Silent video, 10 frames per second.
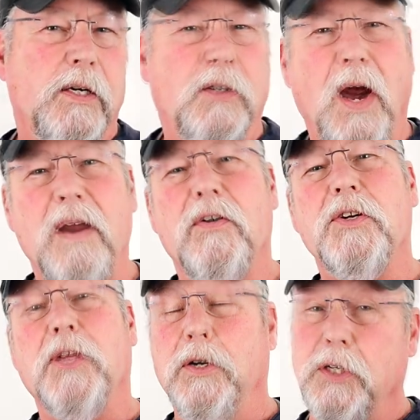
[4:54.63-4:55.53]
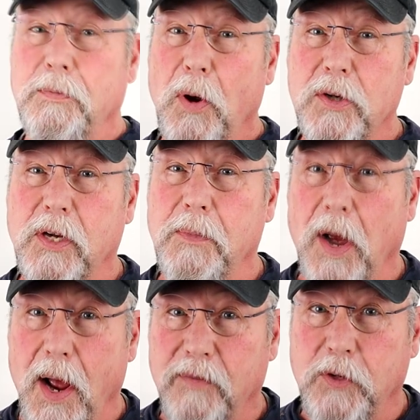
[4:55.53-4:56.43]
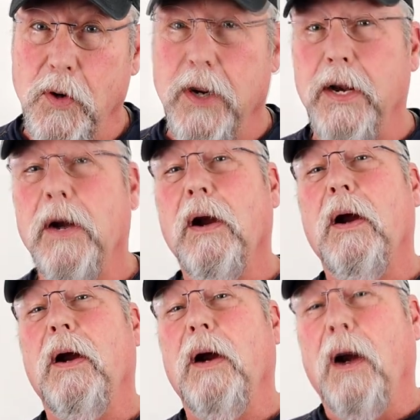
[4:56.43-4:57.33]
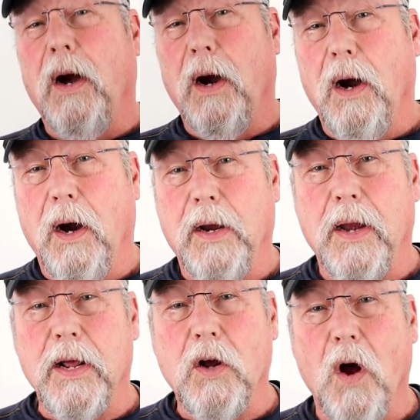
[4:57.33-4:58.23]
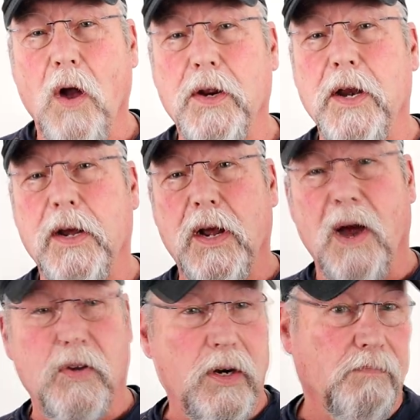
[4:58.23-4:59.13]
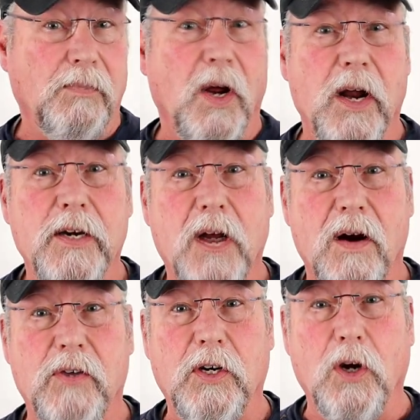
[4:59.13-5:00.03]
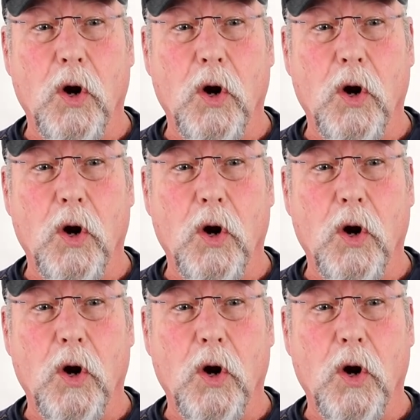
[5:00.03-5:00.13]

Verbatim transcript: Drivers that are supposed to be off duty are getting called in to cover uncovered